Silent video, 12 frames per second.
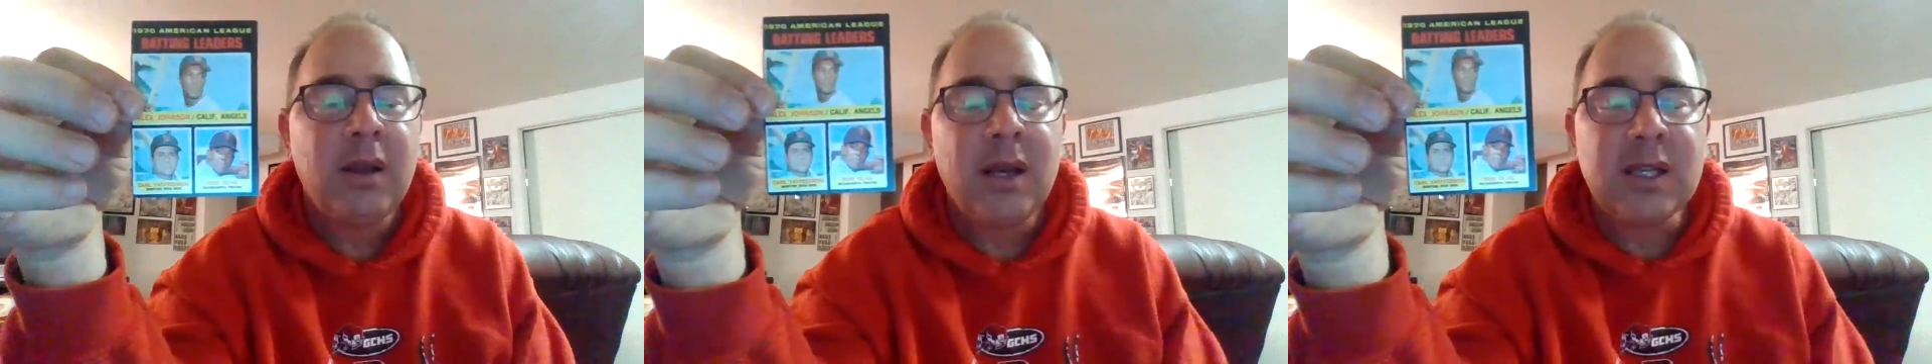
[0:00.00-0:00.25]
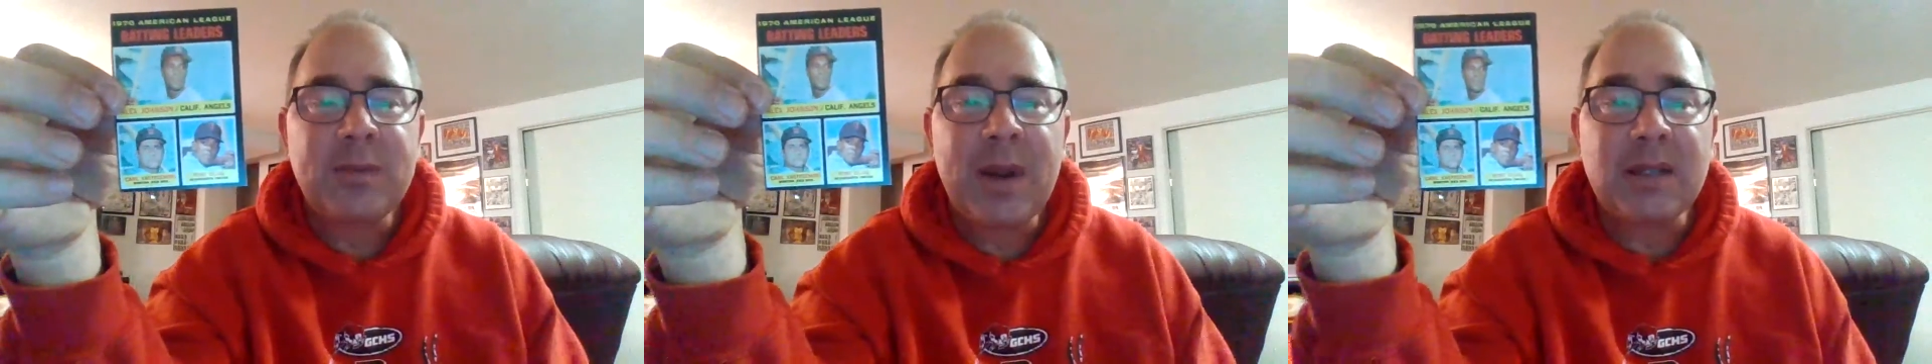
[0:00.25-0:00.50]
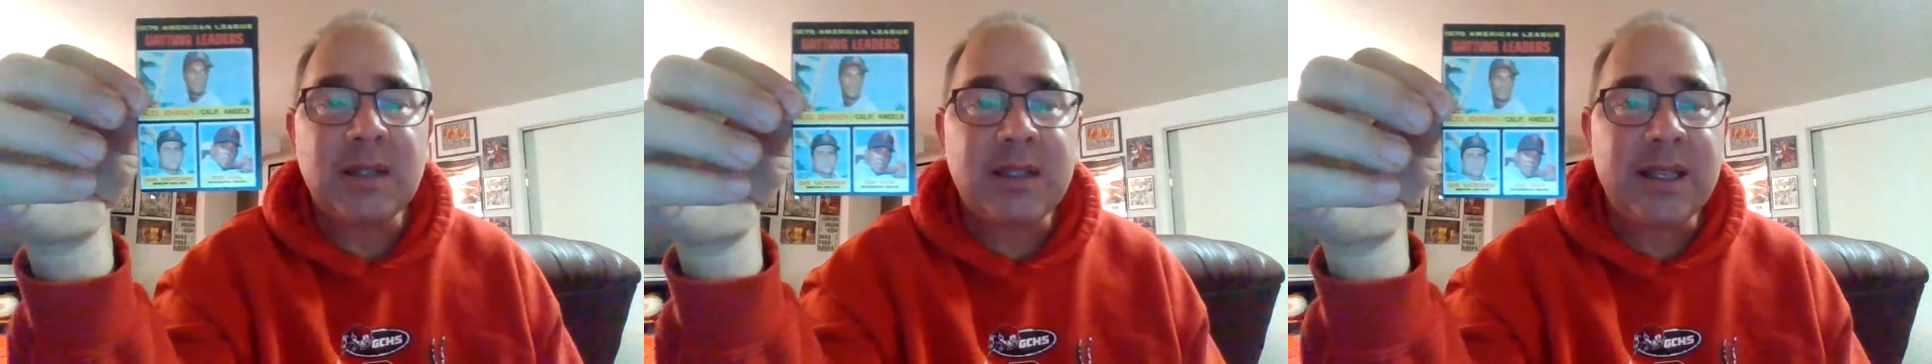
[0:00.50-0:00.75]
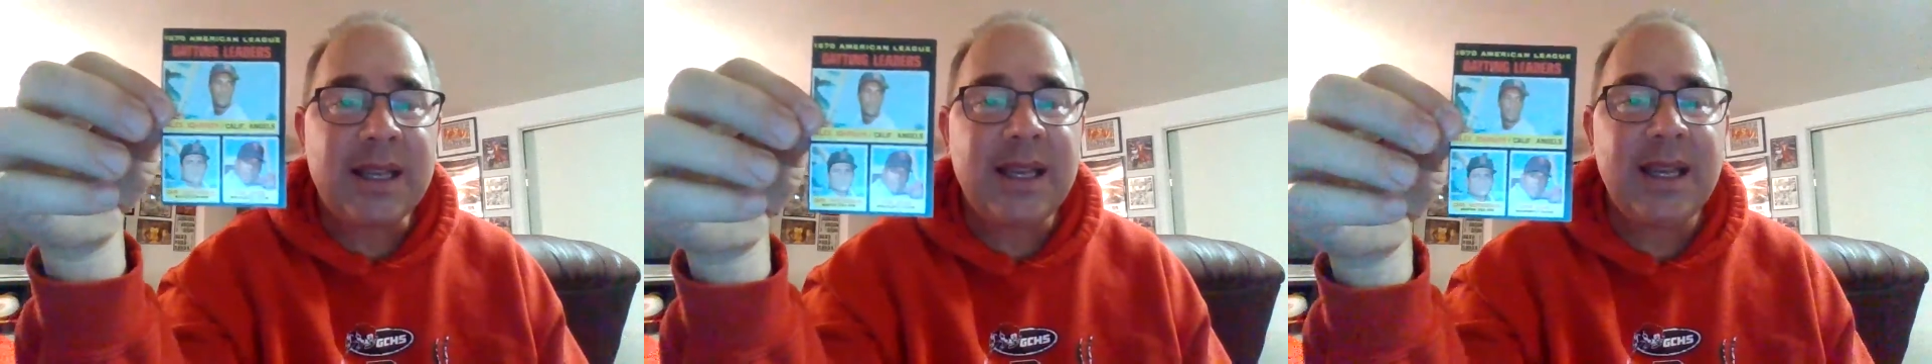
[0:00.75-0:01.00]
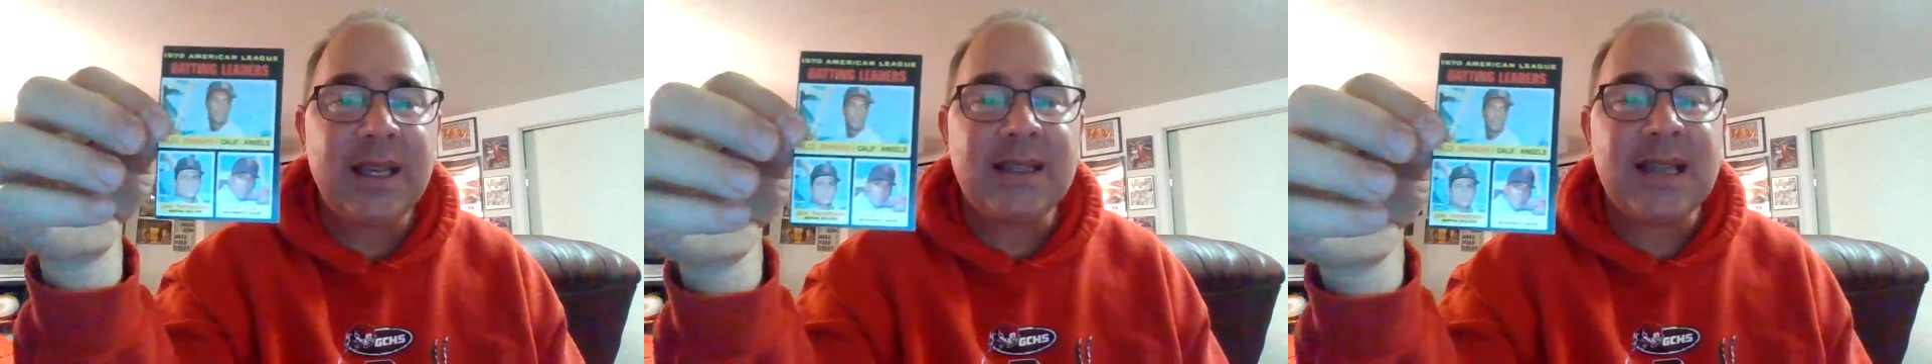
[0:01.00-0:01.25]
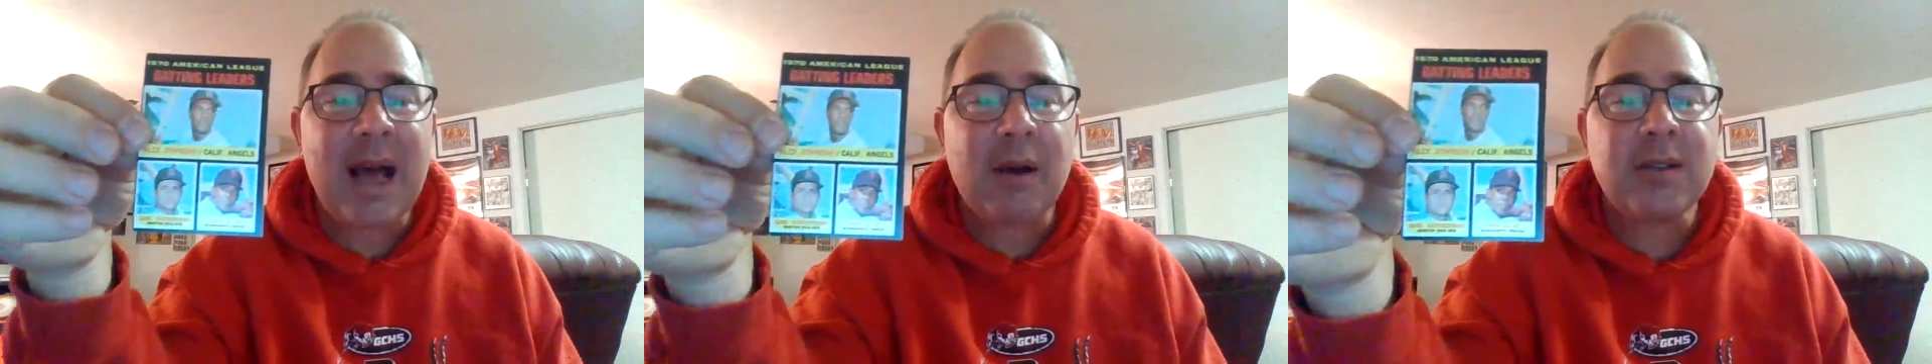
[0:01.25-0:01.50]
especially to kids
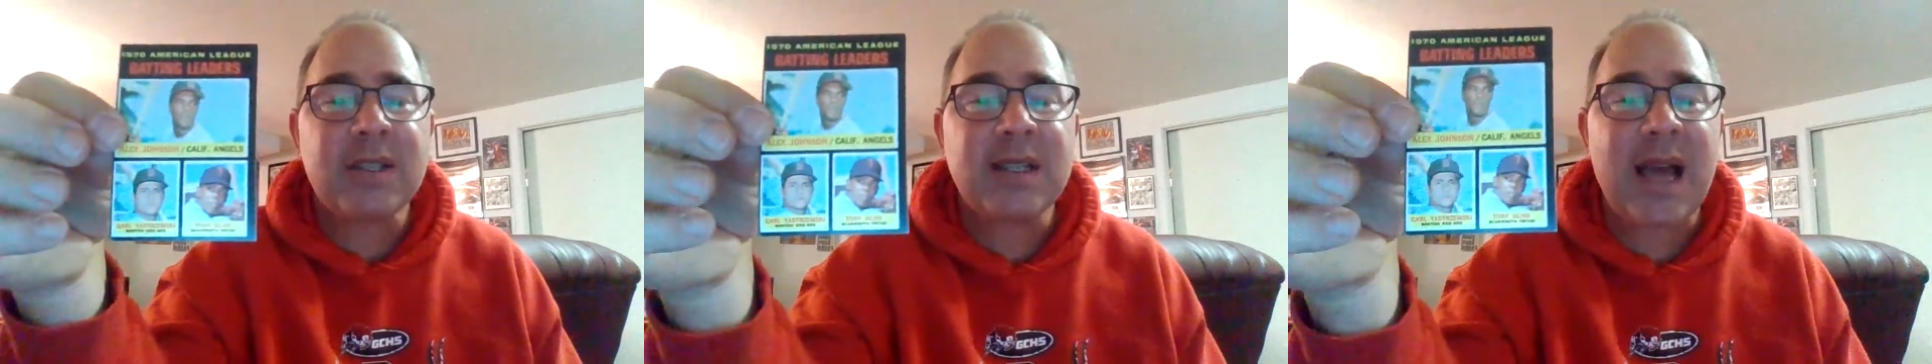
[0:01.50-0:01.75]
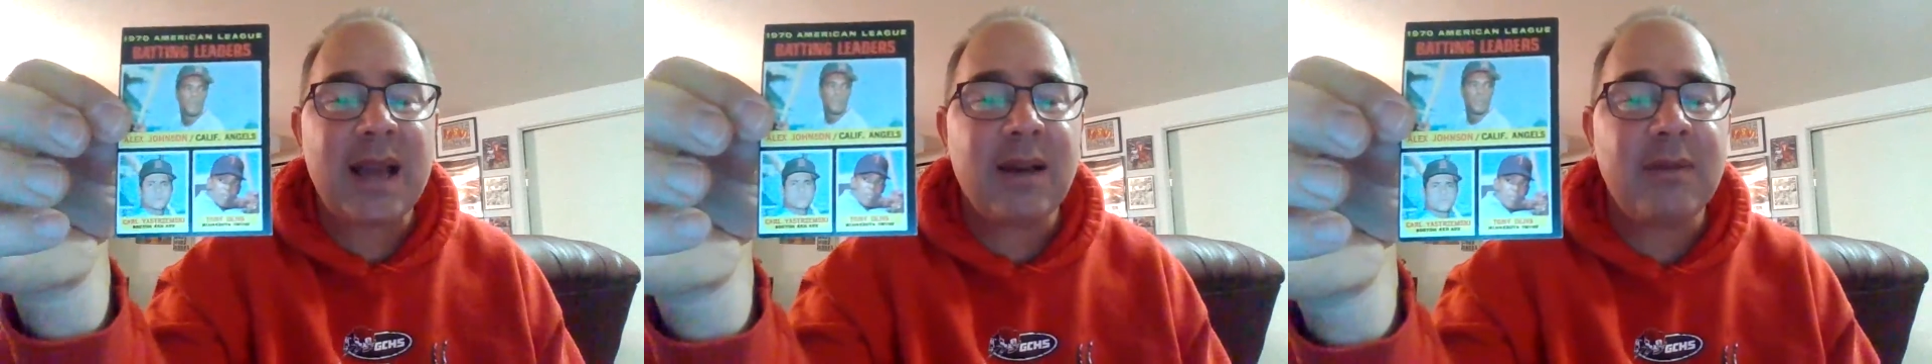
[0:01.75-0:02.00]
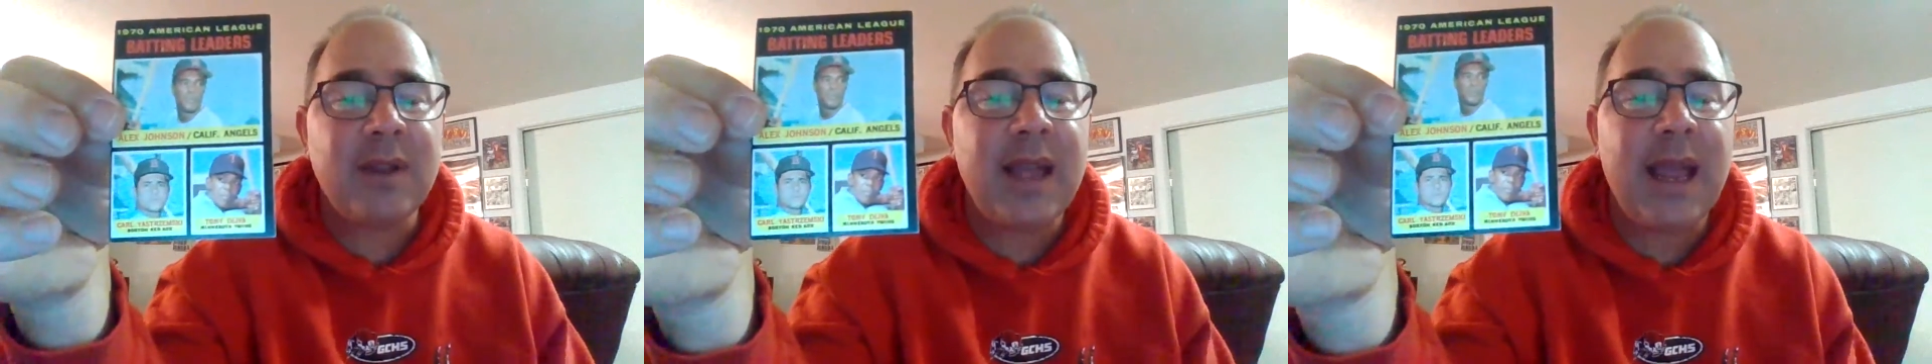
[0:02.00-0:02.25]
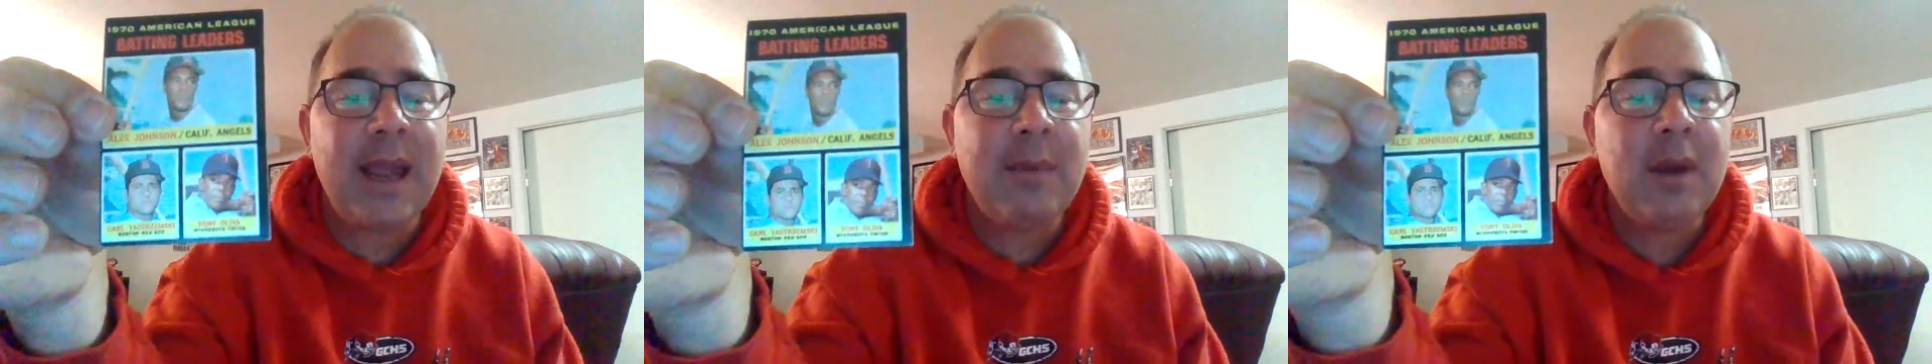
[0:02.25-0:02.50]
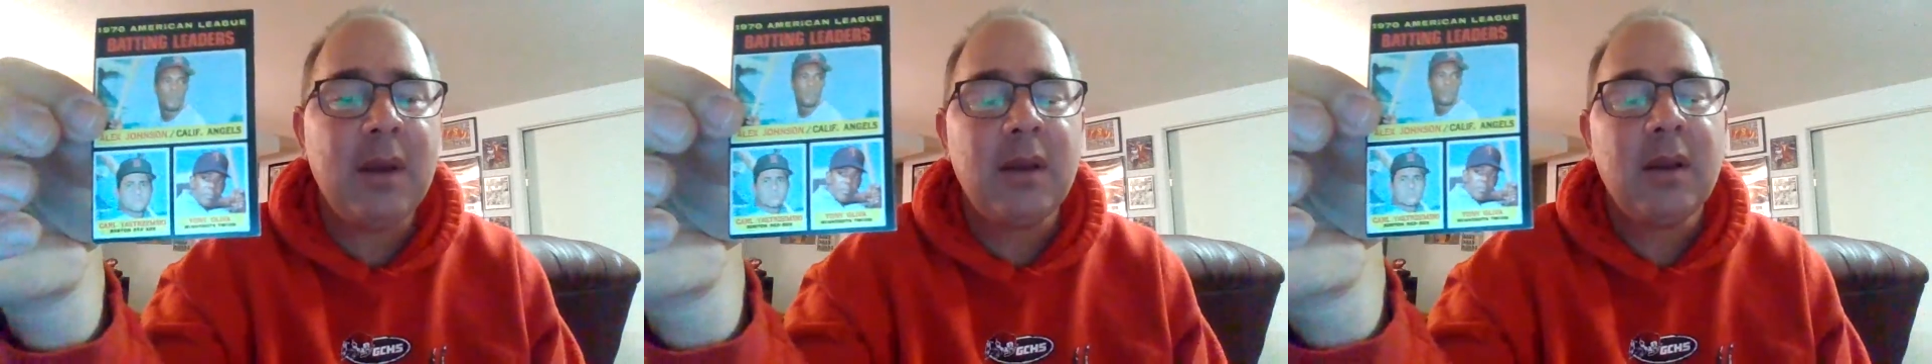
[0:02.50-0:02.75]
outside of the game,